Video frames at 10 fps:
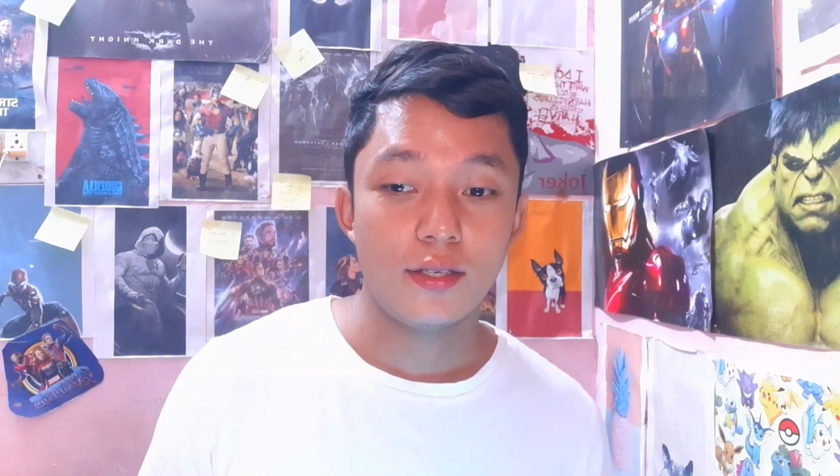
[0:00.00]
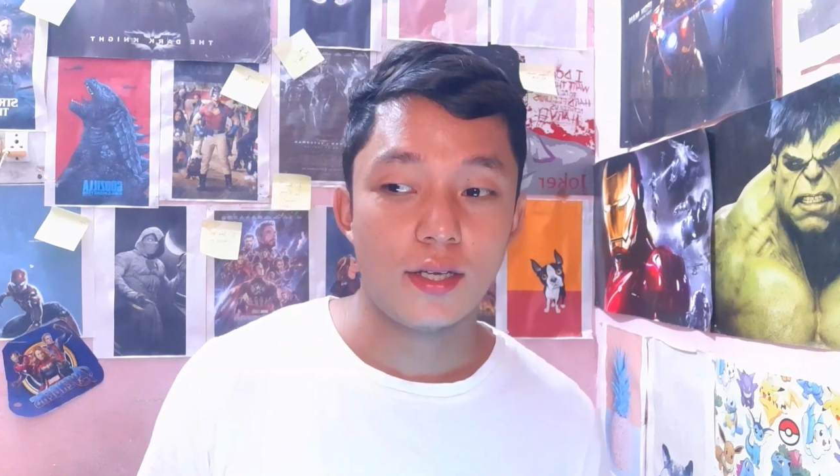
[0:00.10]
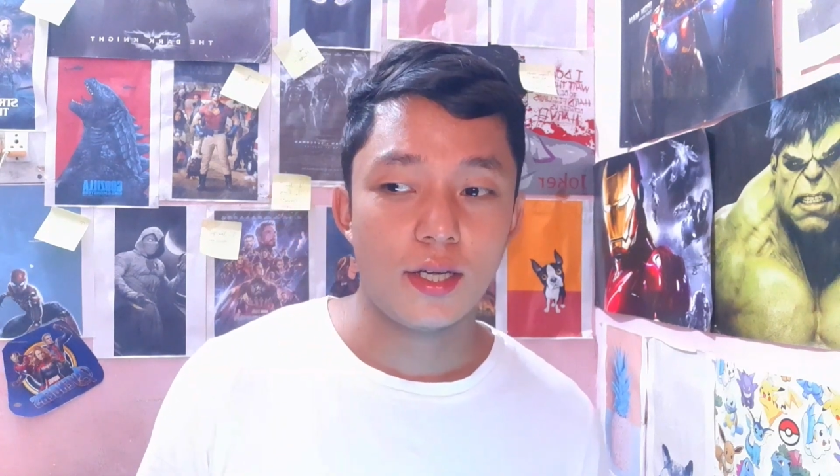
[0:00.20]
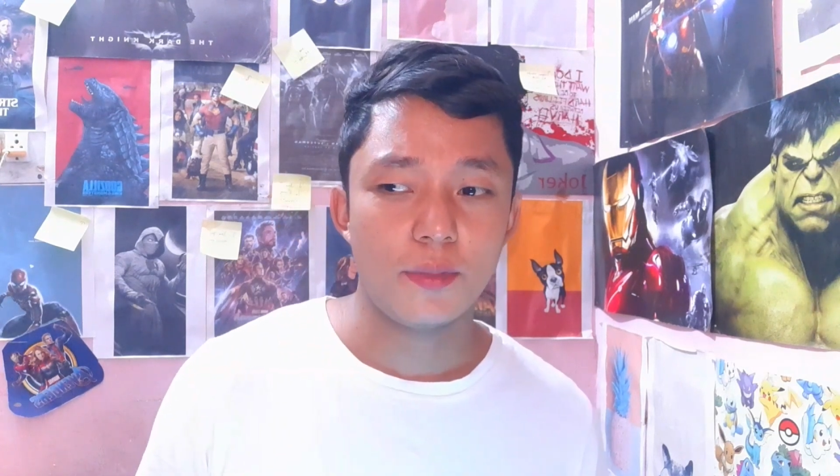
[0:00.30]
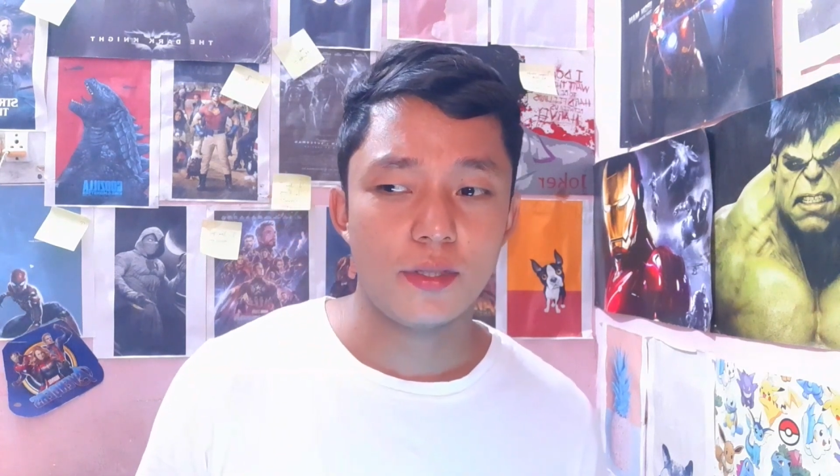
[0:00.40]

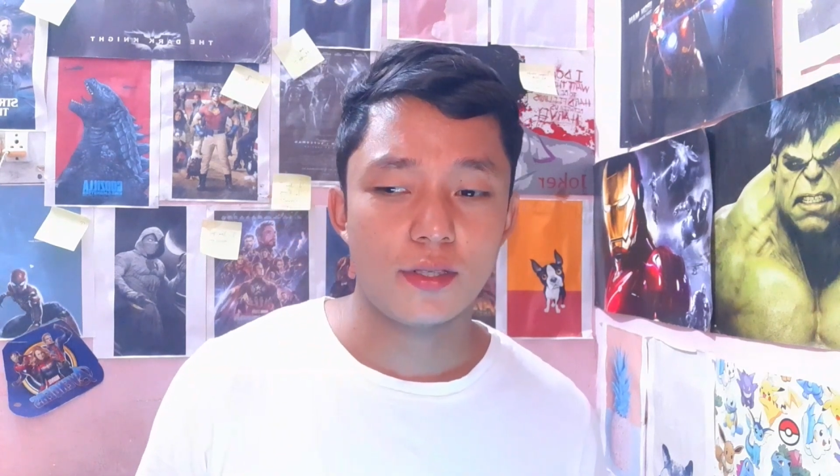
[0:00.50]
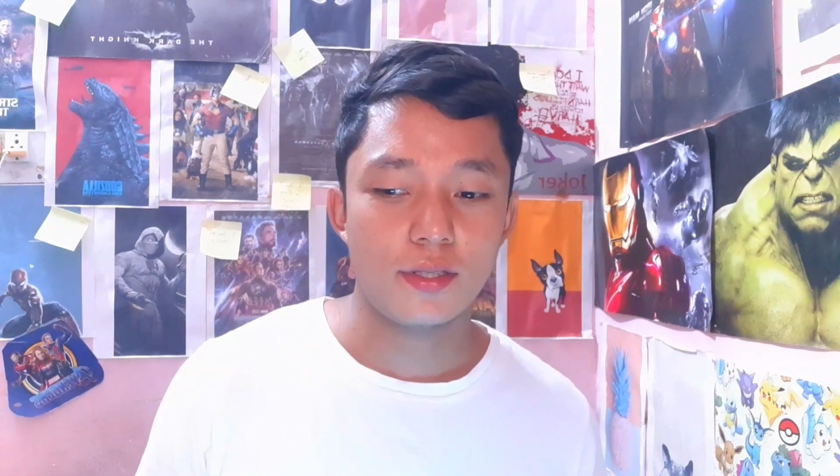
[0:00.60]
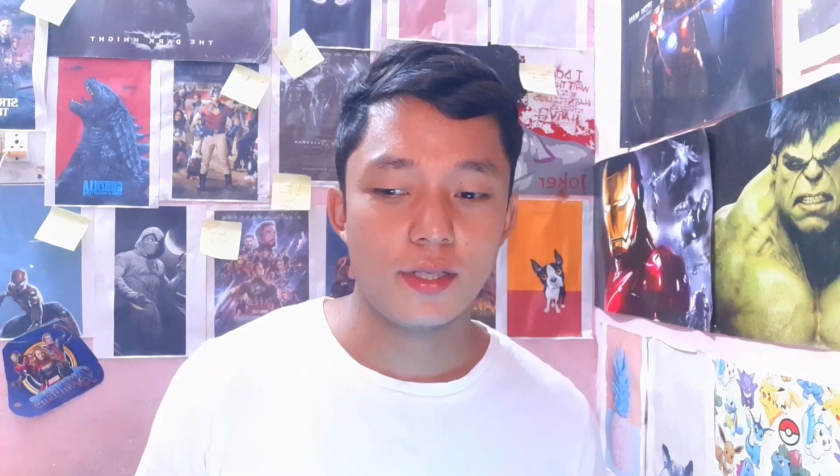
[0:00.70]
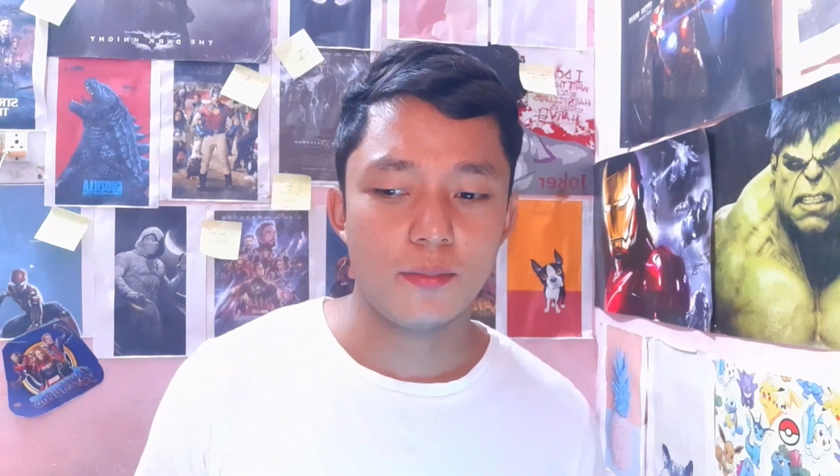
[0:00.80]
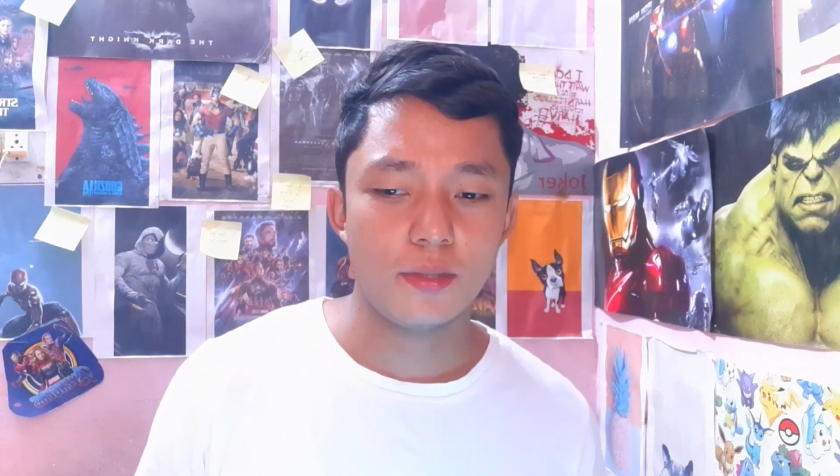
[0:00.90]
I mean, her
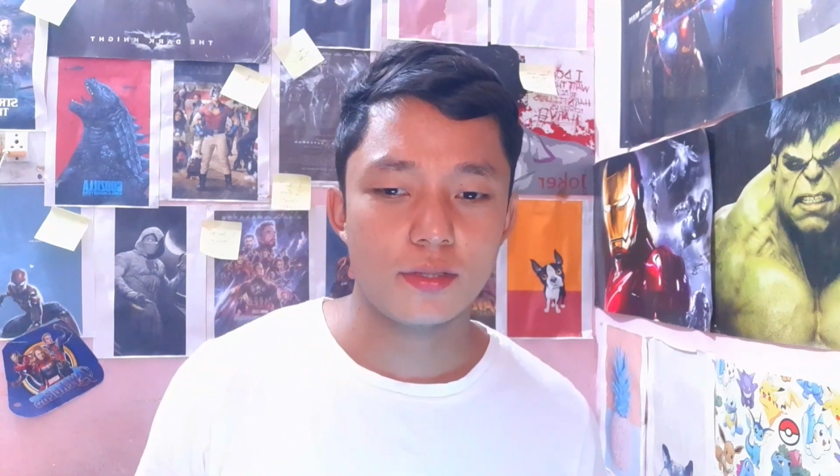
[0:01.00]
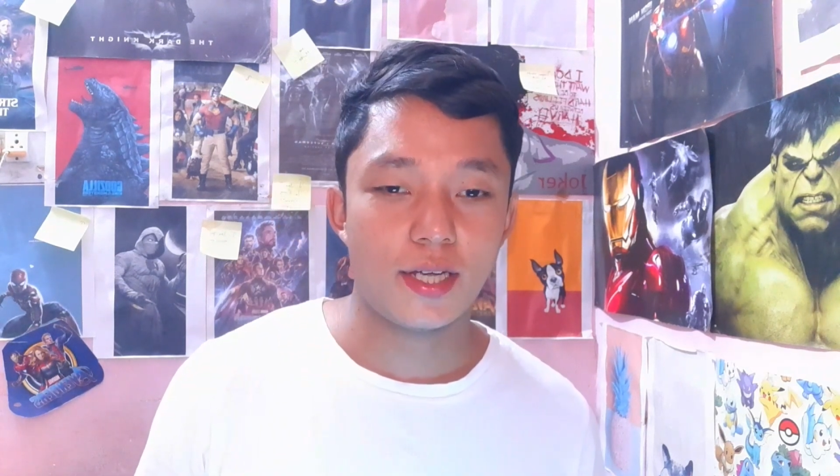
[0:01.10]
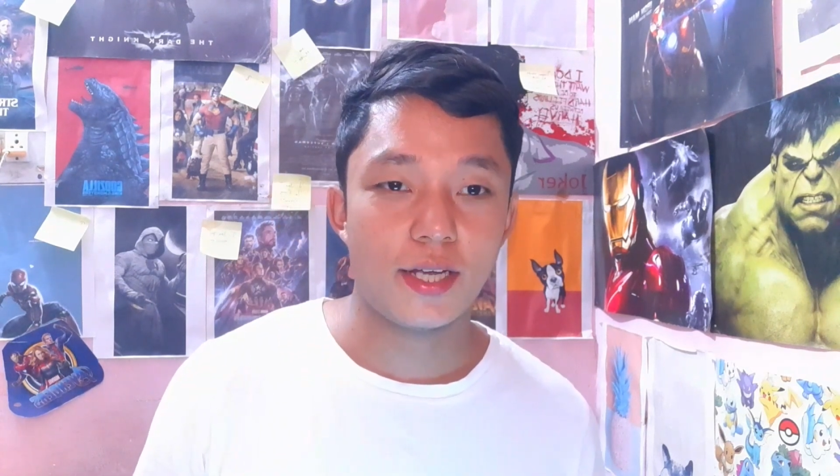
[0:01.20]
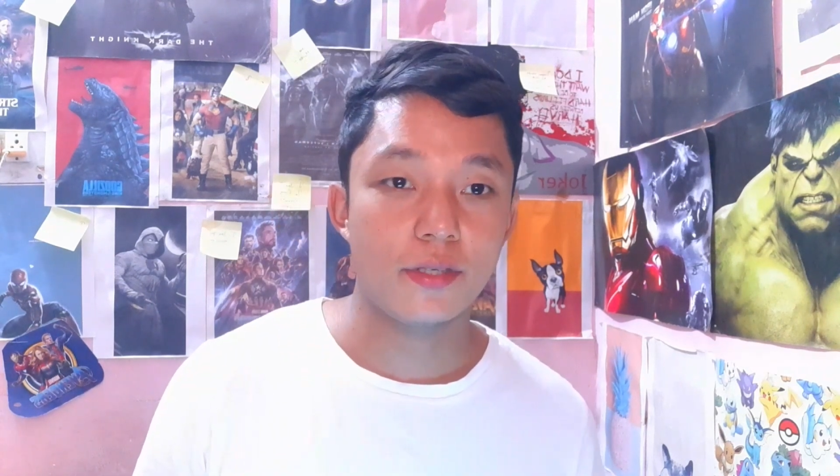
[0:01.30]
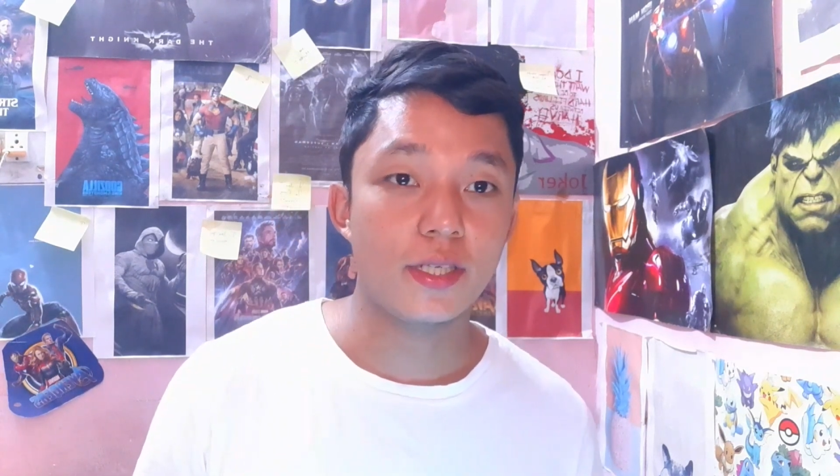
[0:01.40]
name is
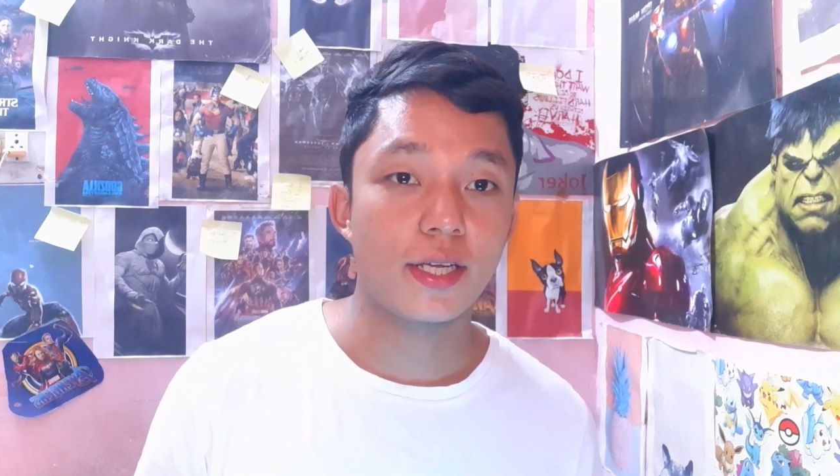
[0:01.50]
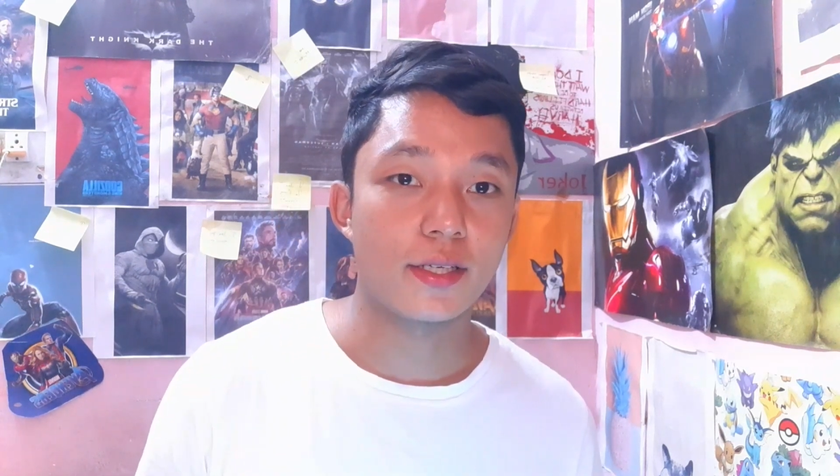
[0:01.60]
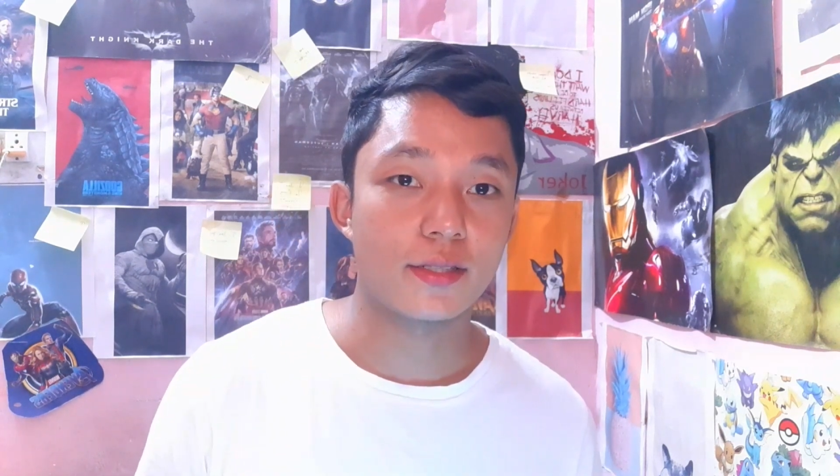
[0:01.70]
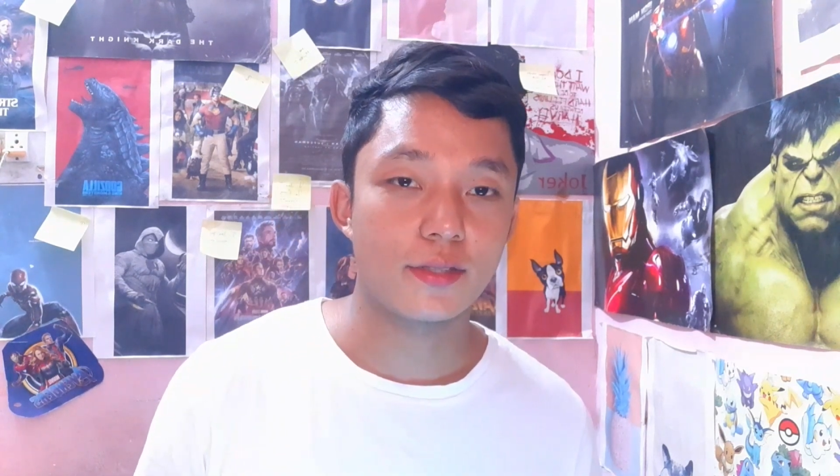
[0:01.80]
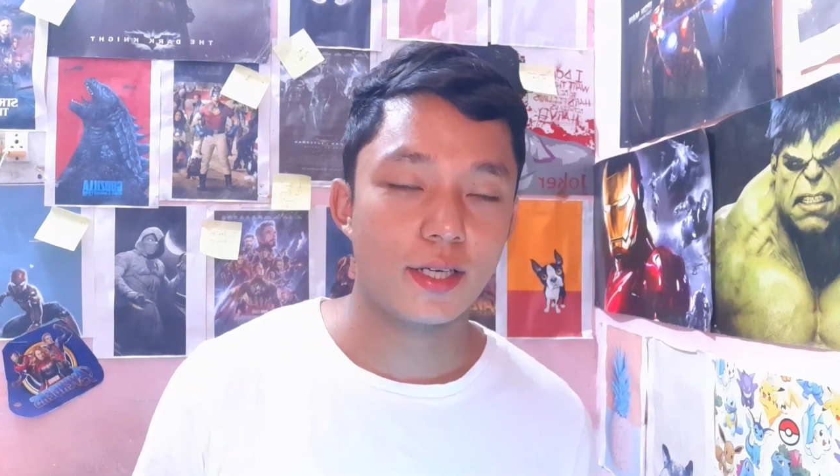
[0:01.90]
Irene, I
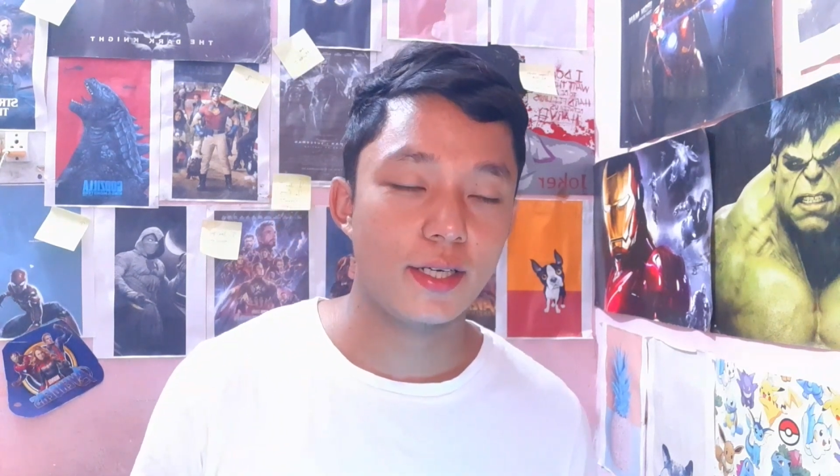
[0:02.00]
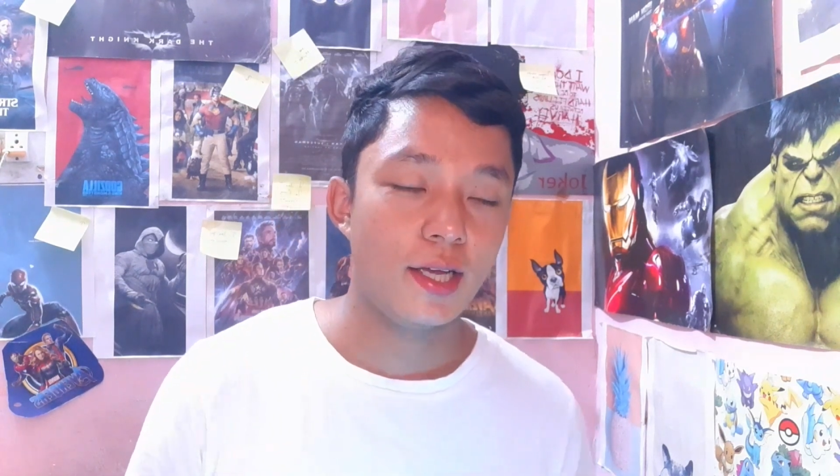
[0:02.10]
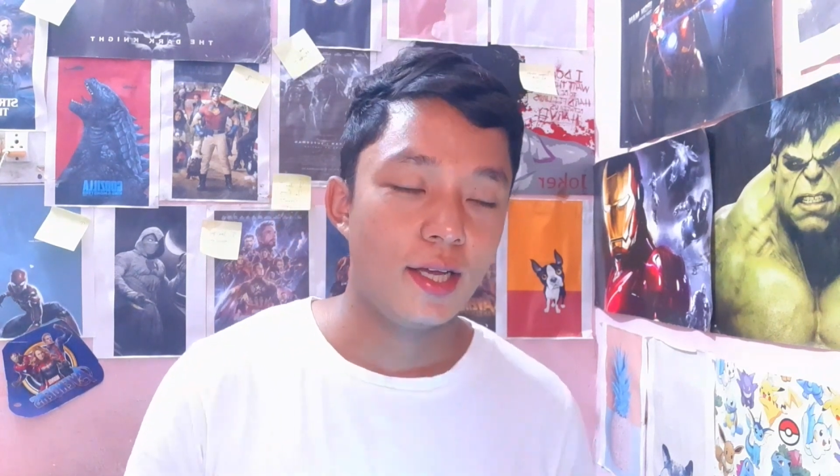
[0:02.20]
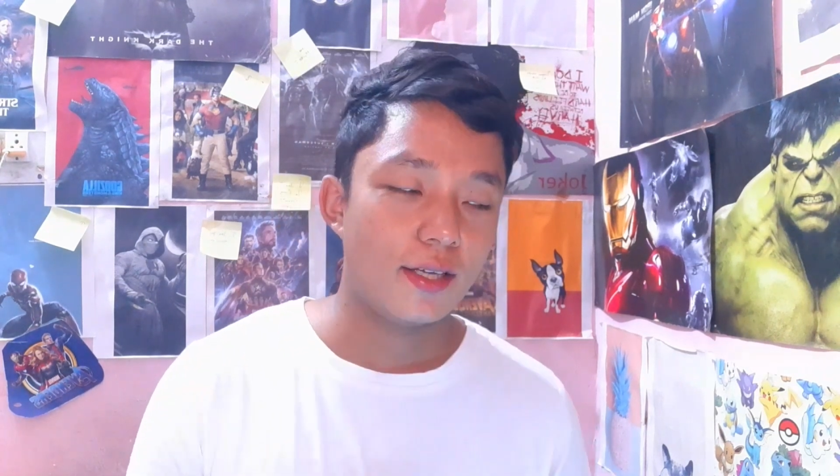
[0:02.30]
guess, right?